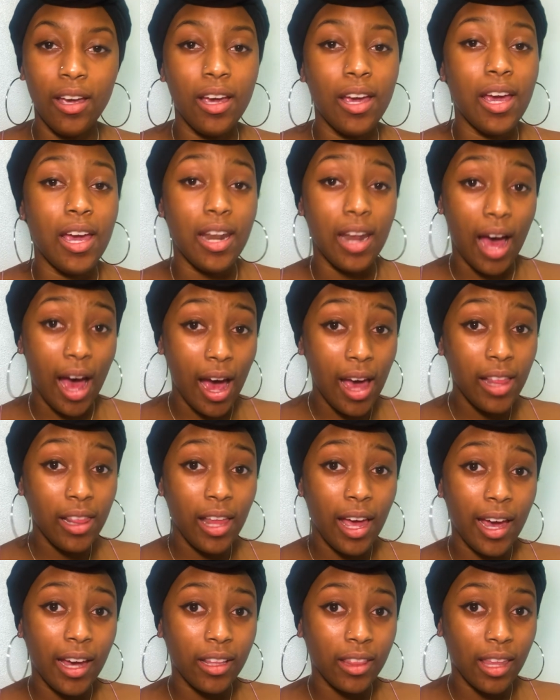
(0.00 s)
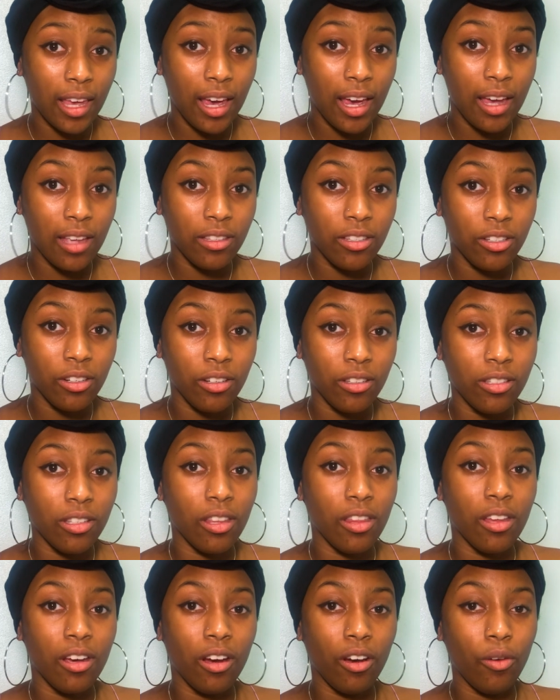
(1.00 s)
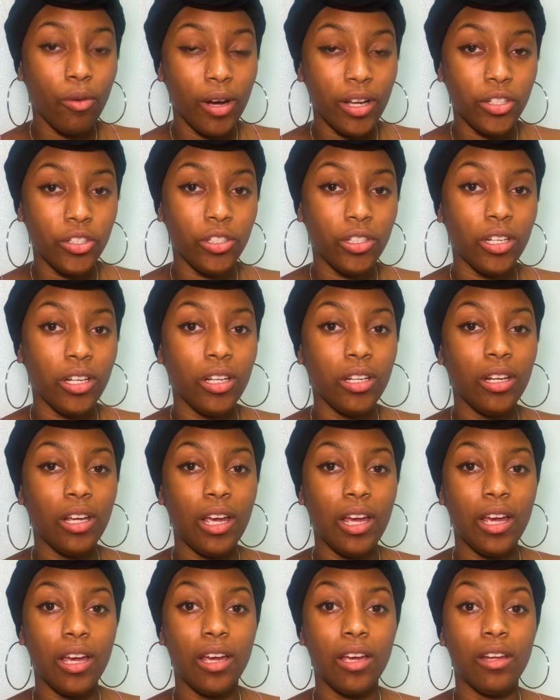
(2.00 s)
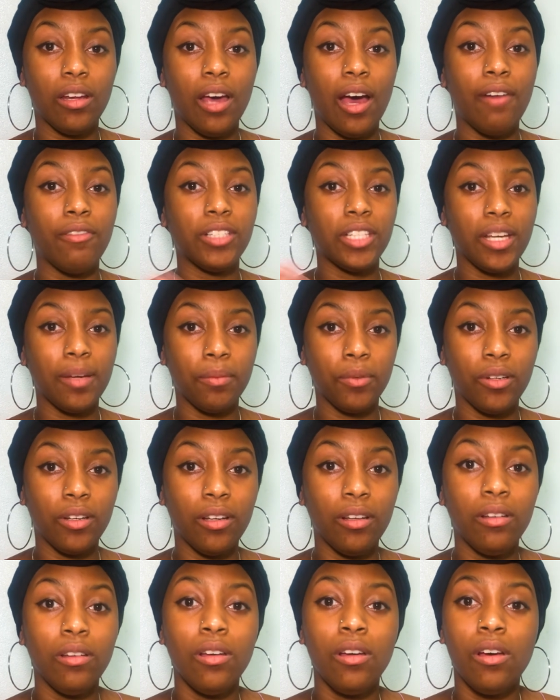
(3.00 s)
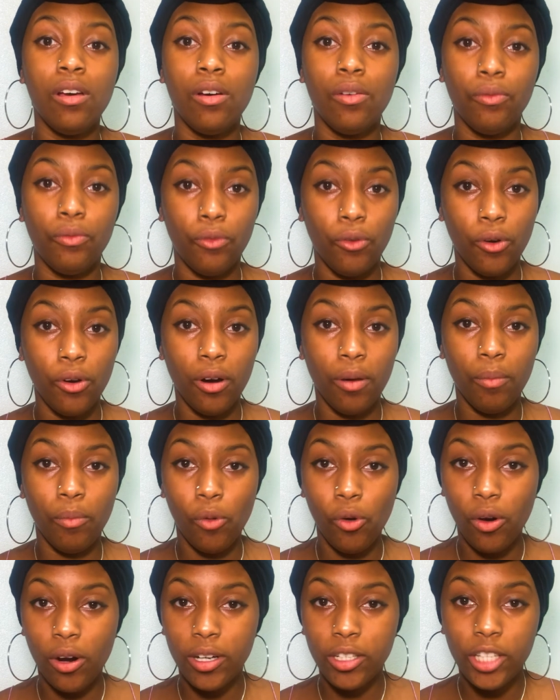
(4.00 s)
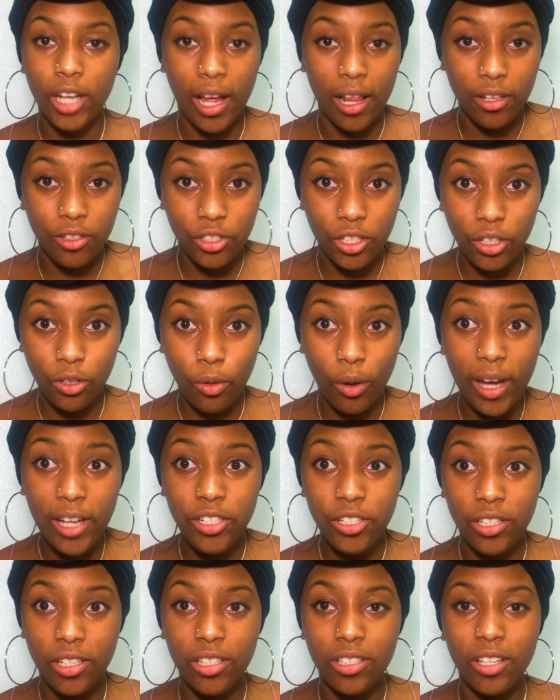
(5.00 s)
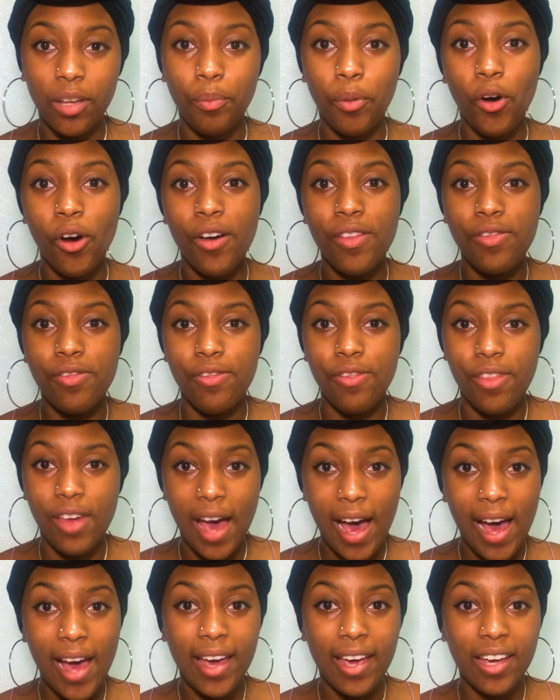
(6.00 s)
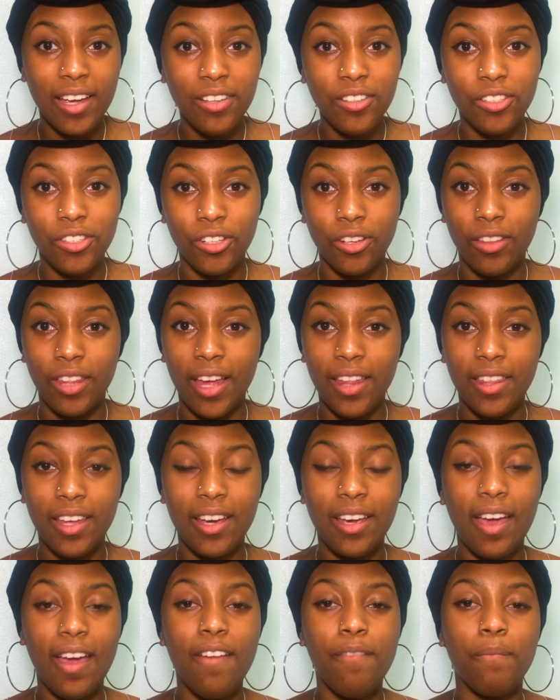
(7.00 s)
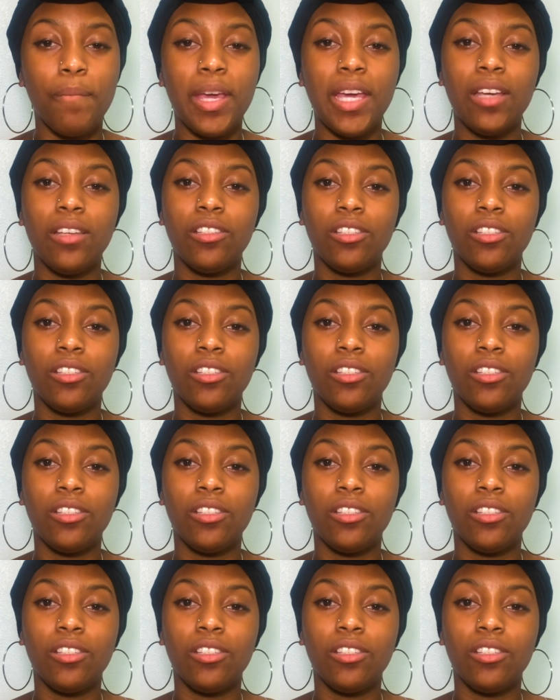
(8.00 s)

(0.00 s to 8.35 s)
And I liked the answer to their question, and I was able to form more challenging questions upon that answer that they gave me.